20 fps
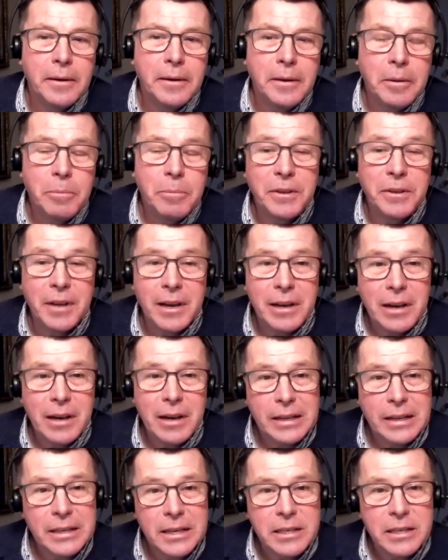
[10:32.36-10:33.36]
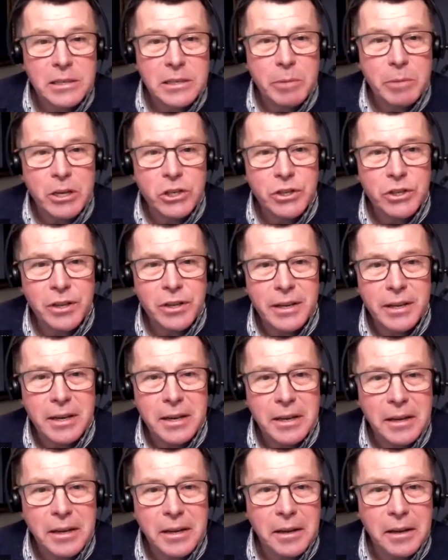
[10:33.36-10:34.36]
But I like
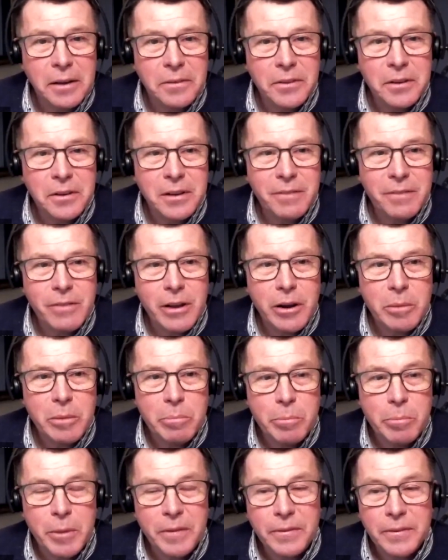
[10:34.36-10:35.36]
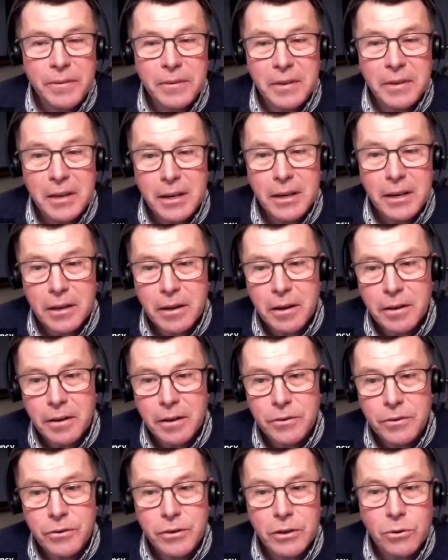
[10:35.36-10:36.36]
especially the development in a
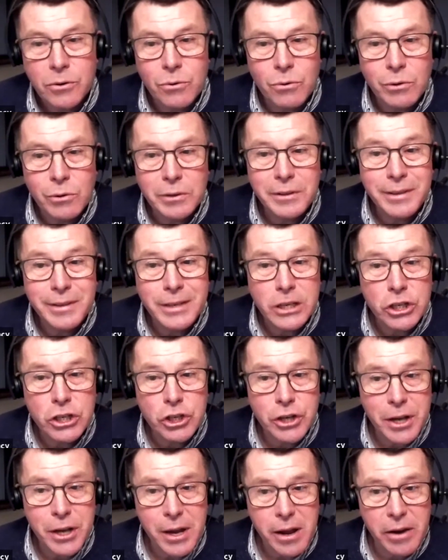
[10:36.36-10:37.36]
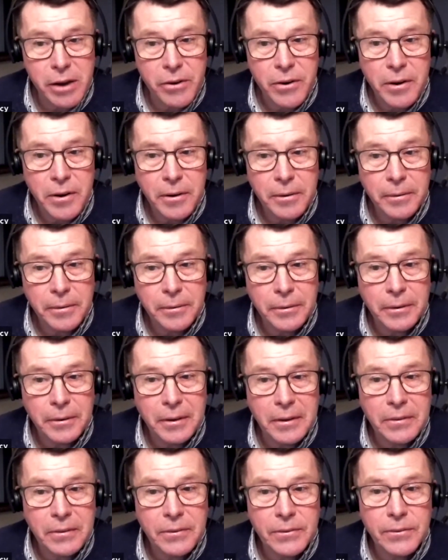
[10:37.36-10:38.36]
country called Niger.
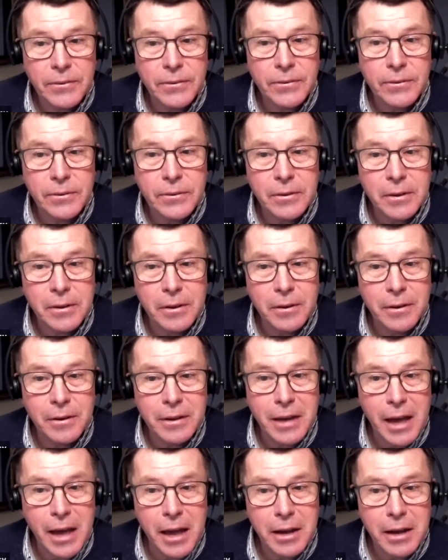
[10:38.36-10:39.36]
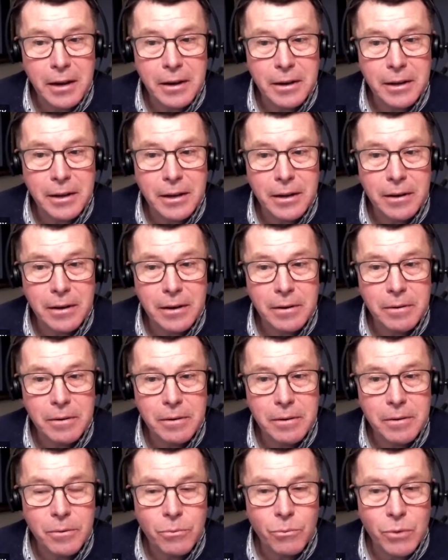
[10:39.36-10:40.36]
It's again in
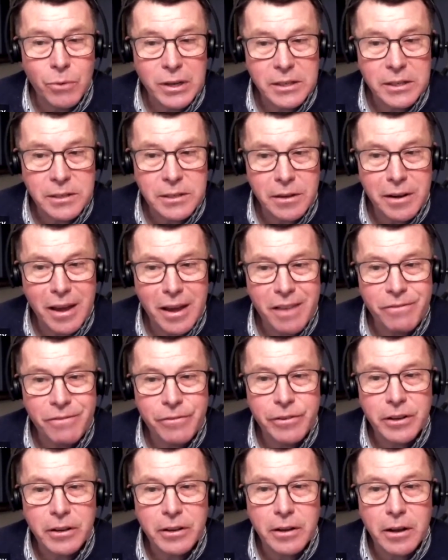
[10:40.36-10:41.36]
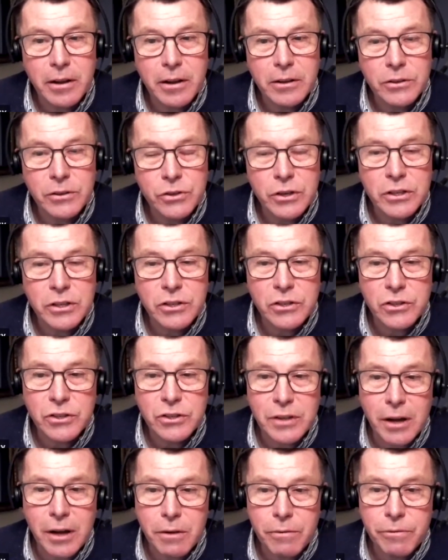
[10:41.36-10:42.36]
Western Africa, just
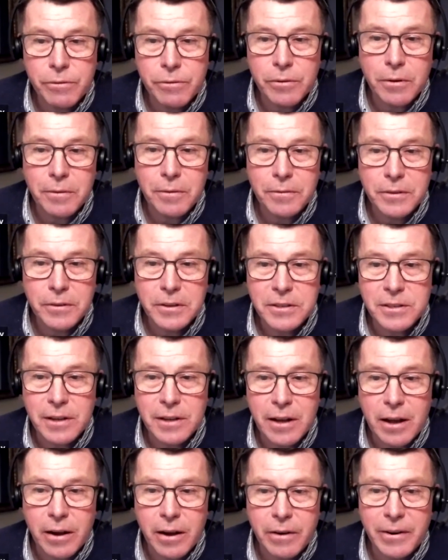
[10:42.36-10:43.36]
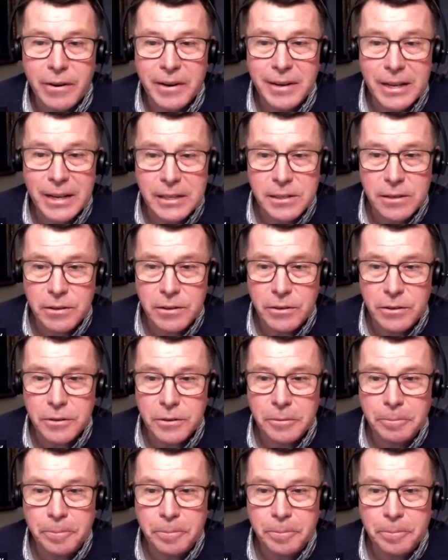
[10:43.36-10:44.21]
south of the Sahara Desert.